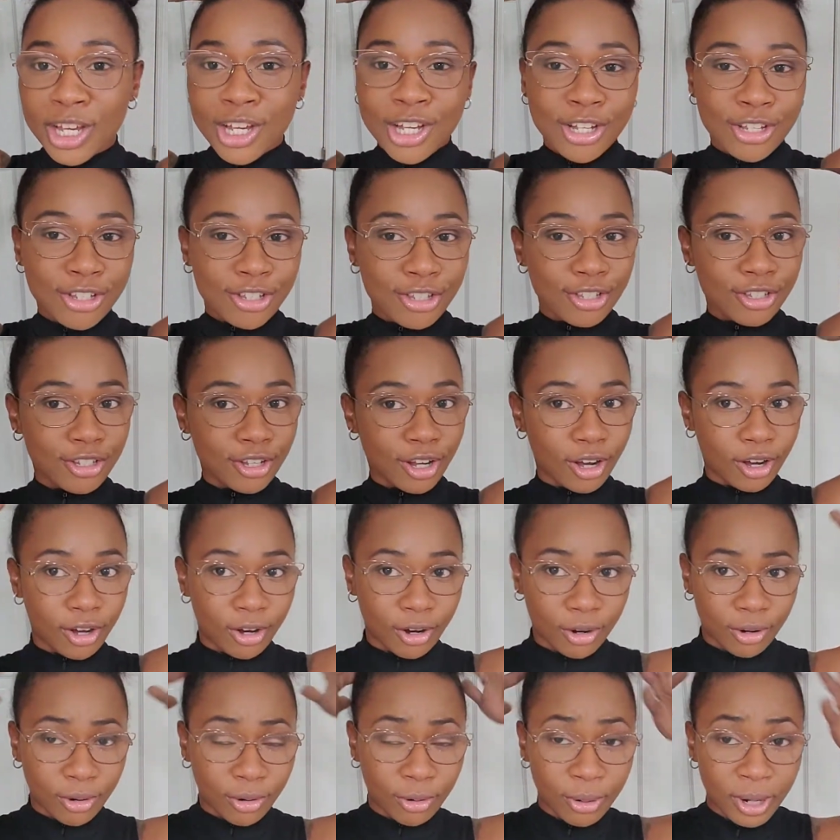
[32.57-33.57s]

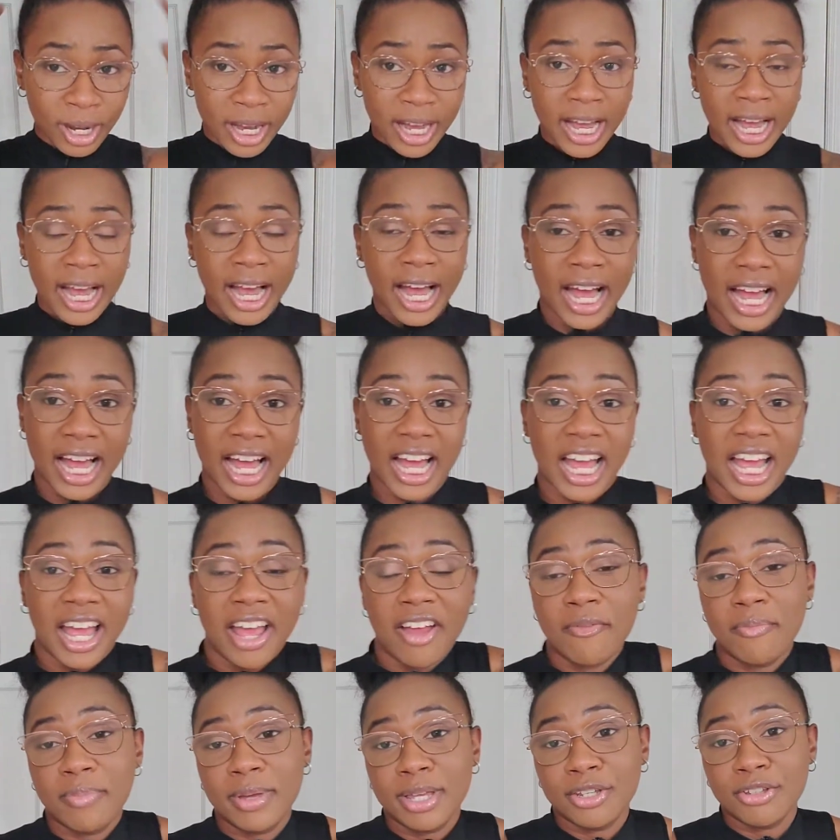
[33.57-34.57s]
So I
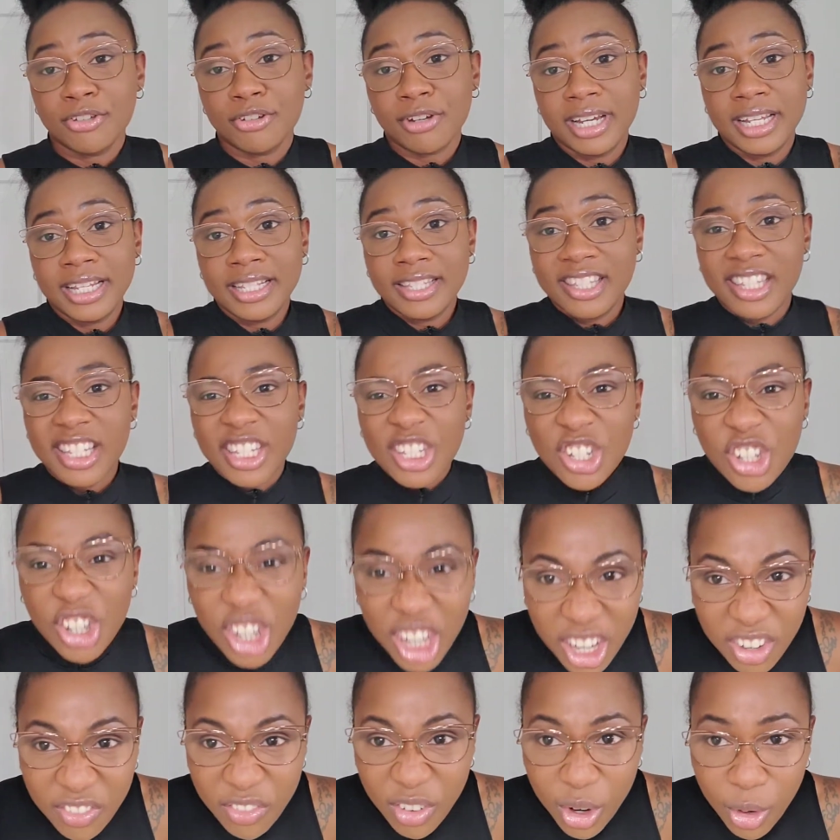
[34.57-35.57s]
have been
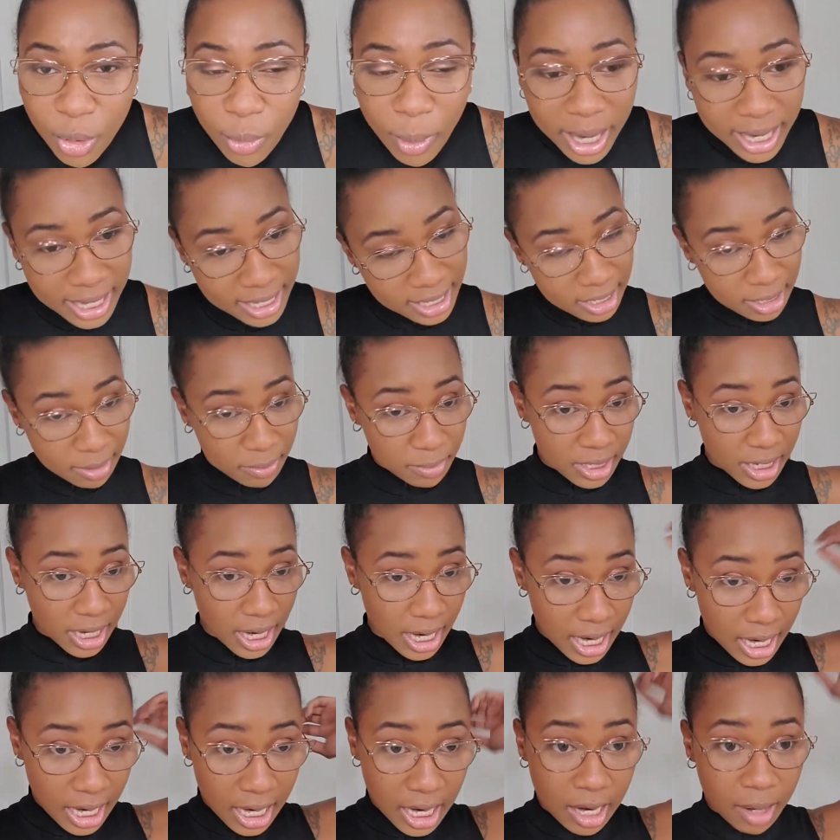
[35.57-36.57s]
transitioning for quite some
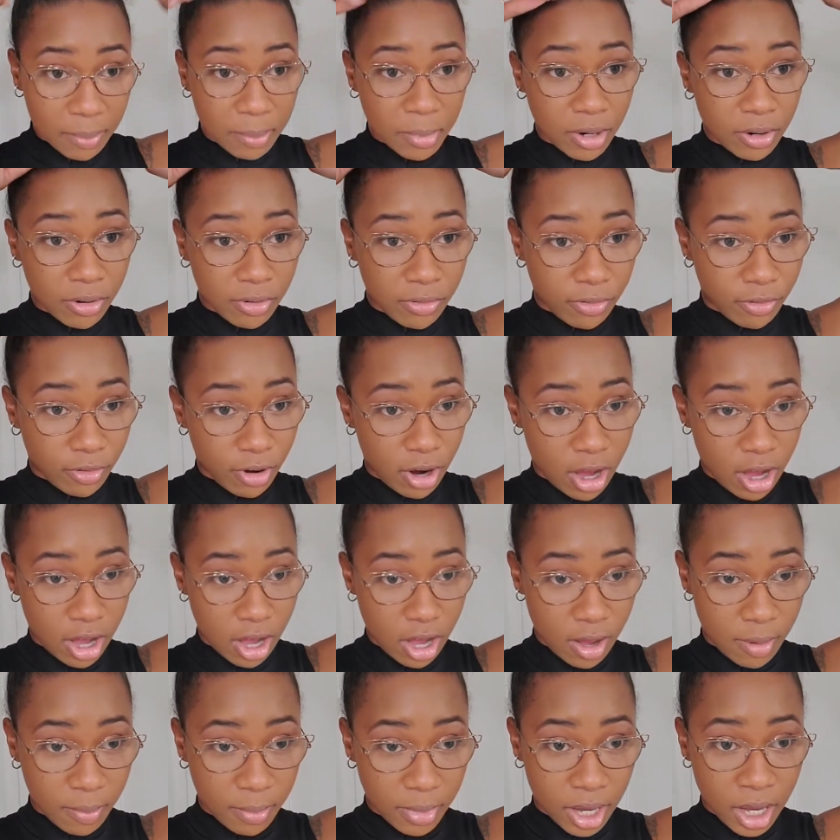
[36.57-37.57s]
time
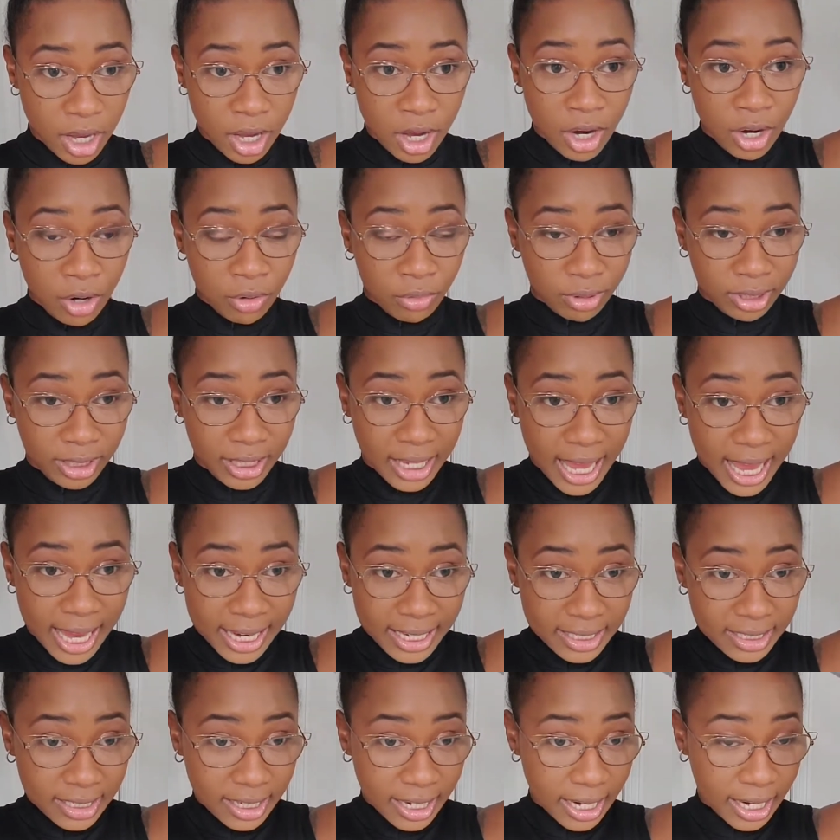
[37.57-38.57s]
from
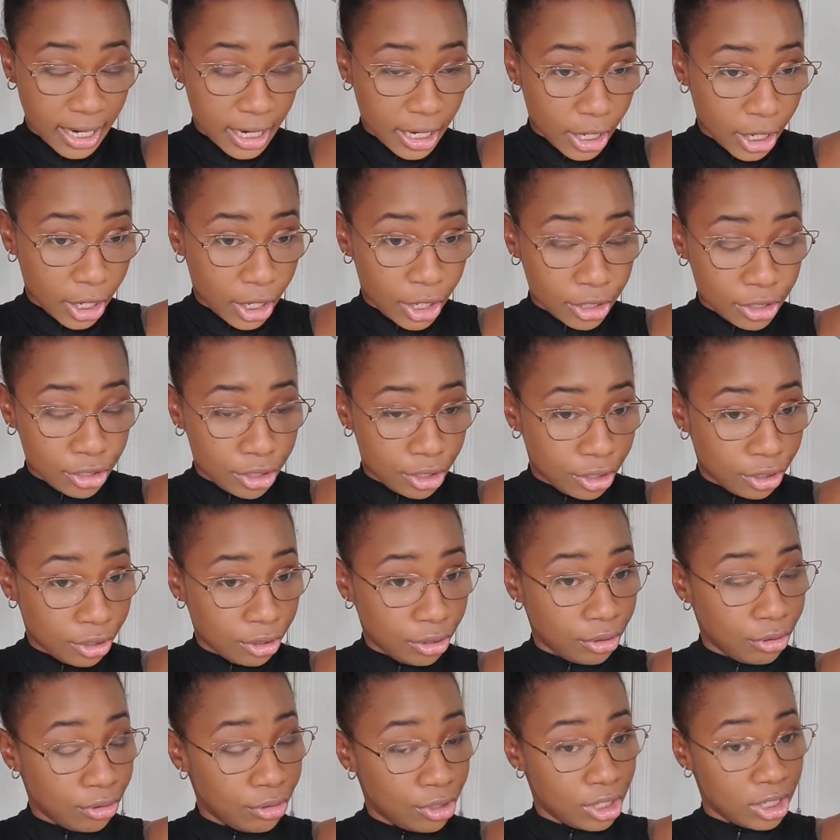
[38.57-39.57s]
relaxed hair
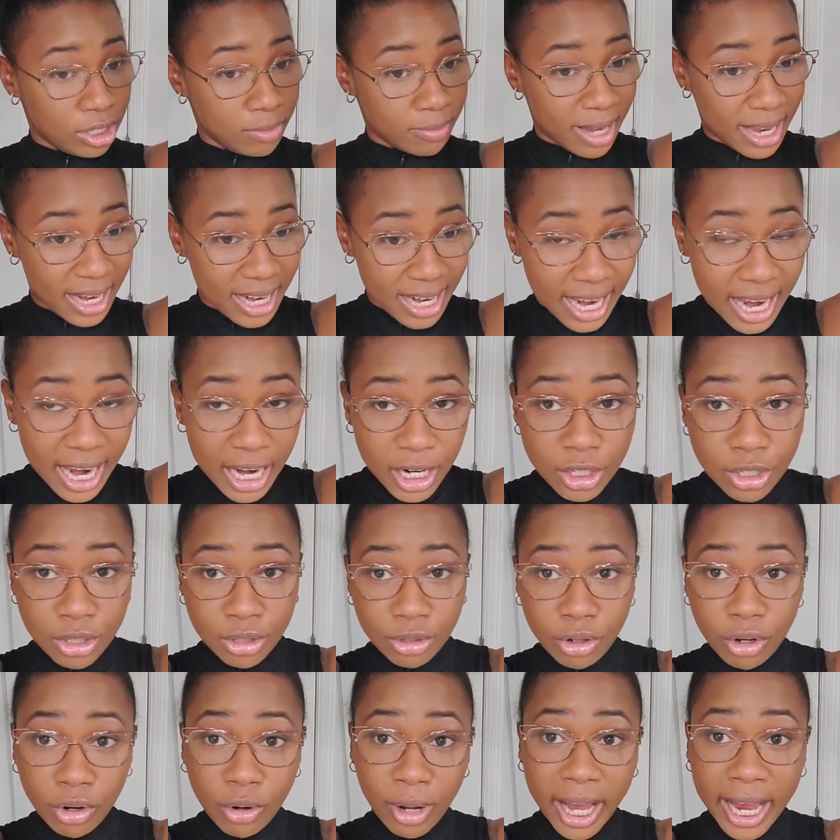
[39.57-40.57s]
to just my
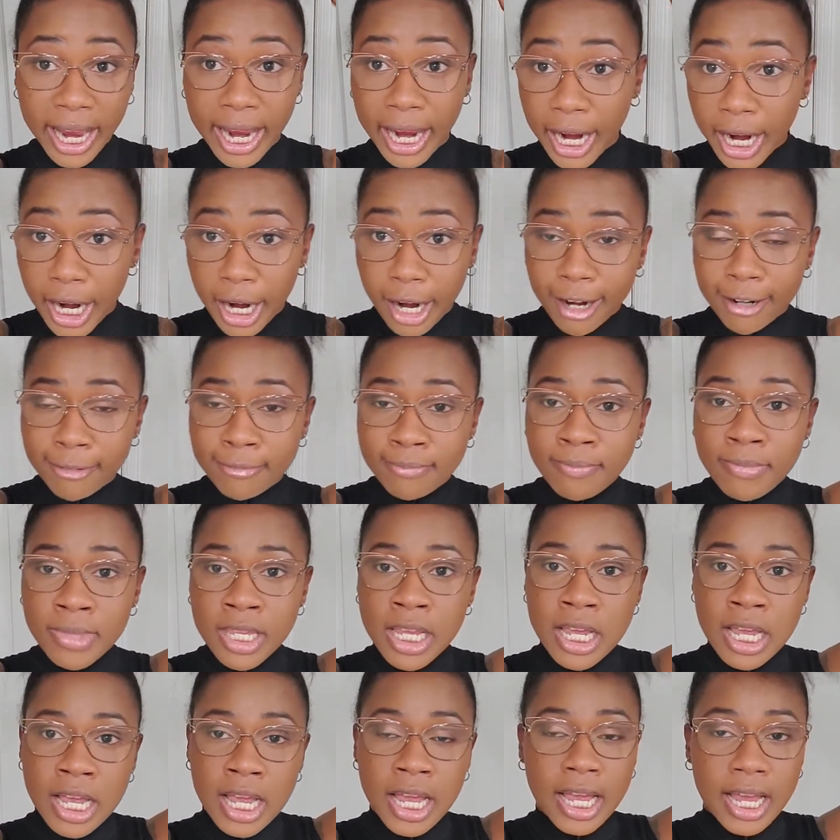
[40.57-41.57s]
natural hair.
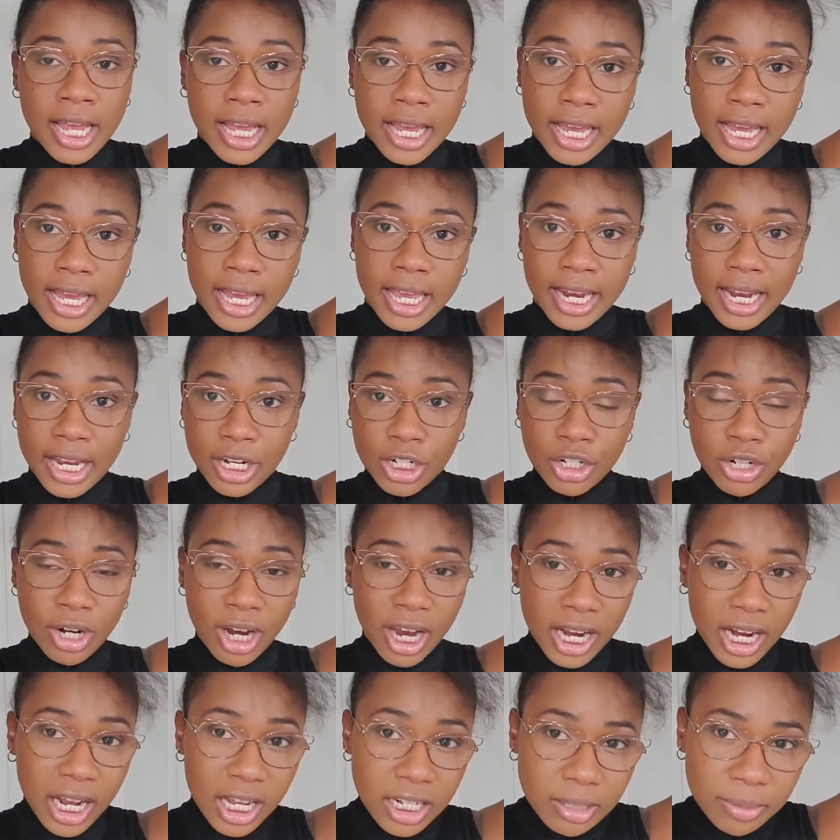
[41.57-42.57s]
And I
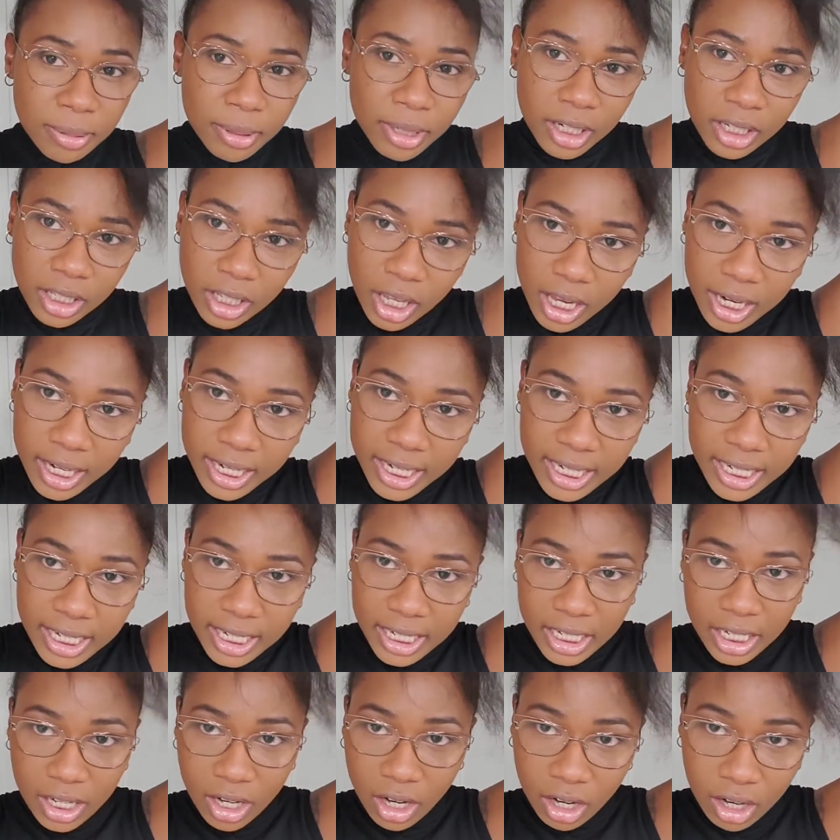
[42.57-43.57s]
try not to put a lot of
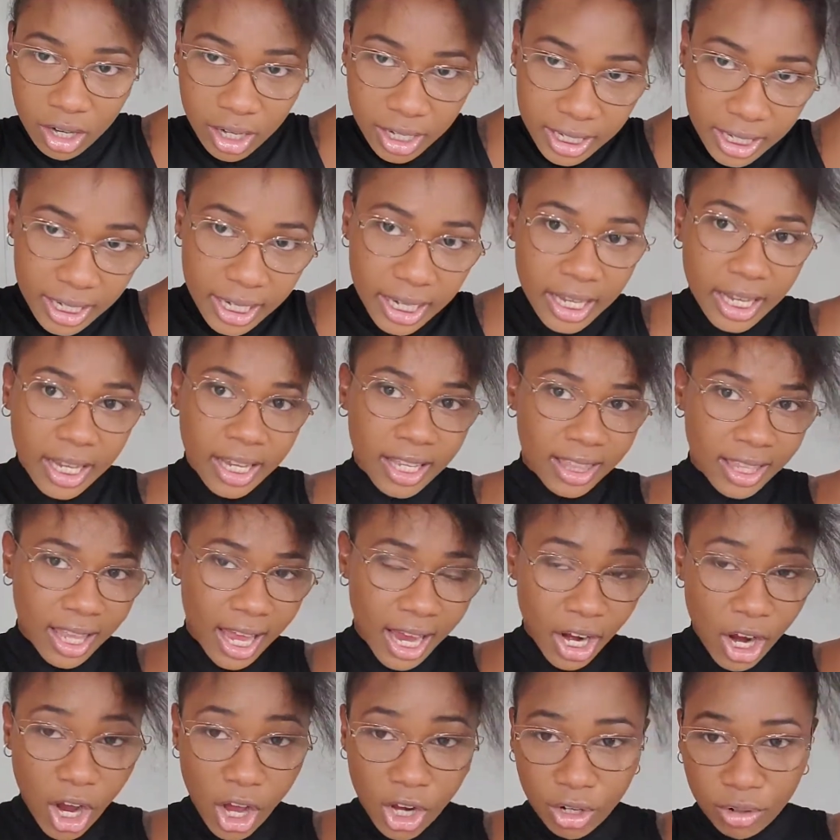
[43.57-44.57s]
heat on it,
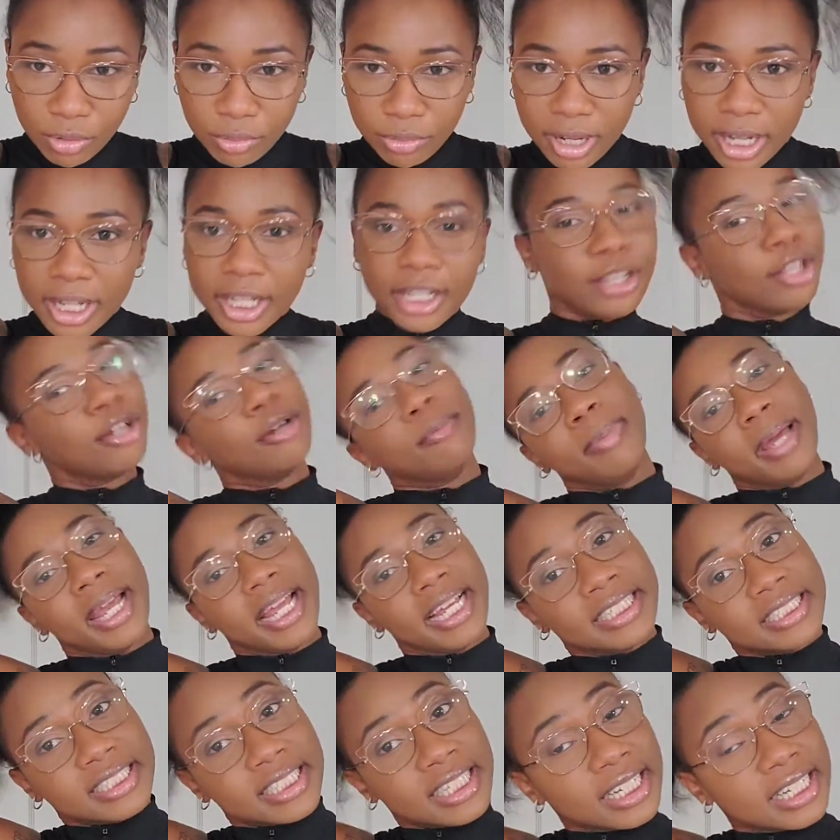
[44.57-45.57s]
like on a regular
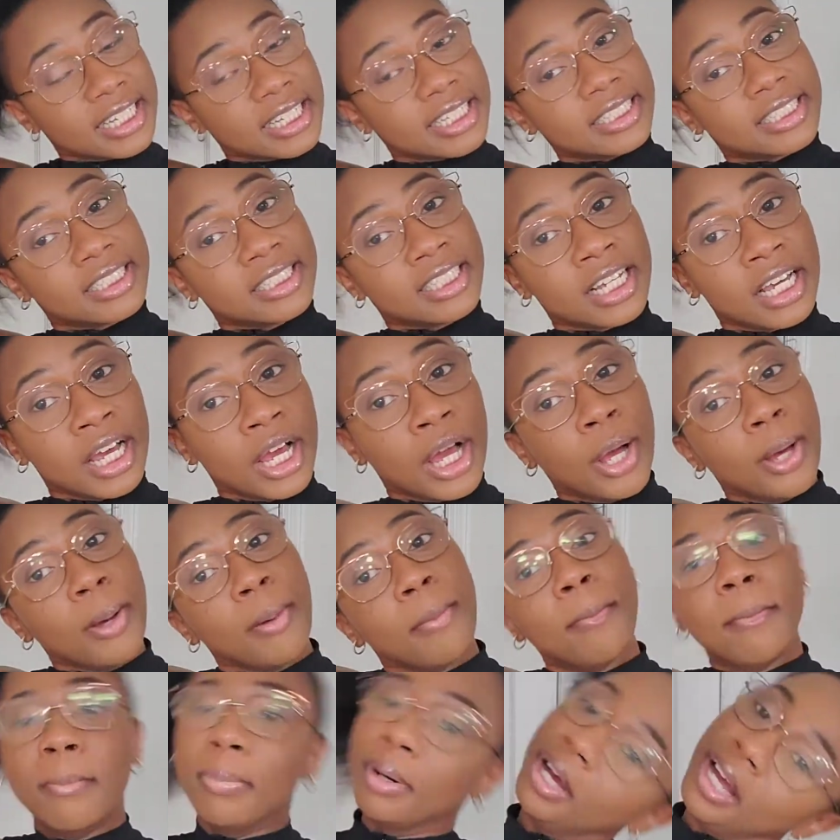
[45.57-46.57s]
basis,
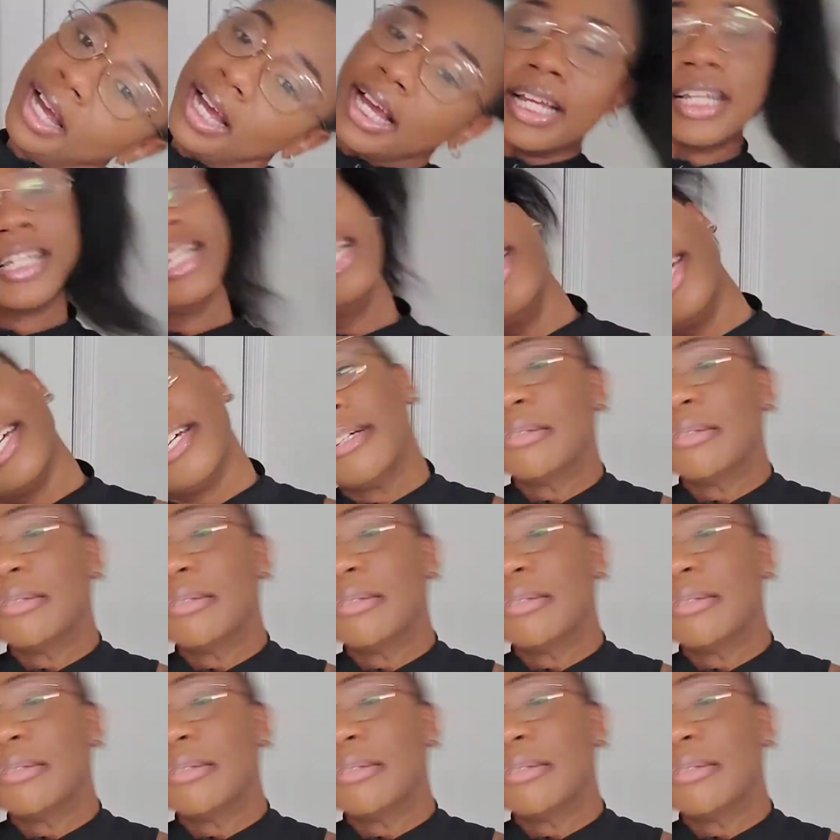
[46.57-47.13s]
but